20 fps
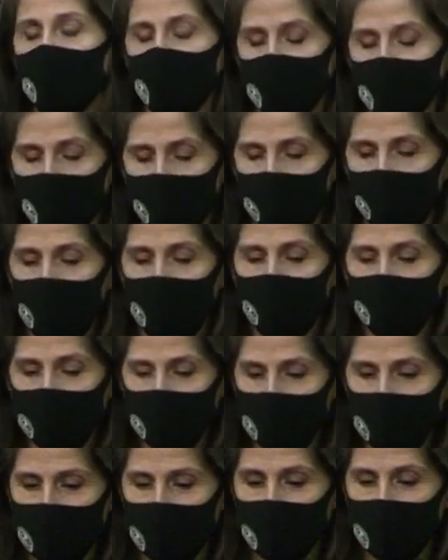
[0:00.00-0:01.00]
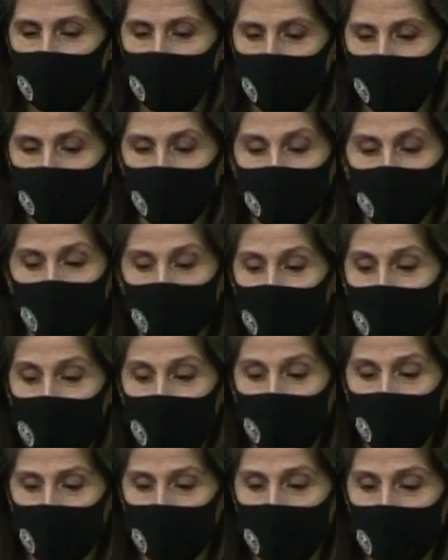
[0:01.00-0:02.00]
of $15 an
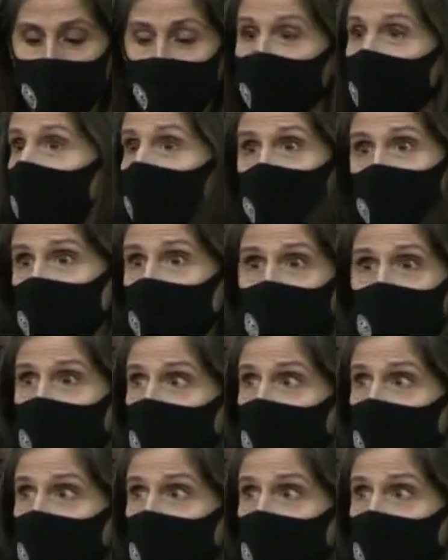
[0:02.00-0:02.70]
hour. I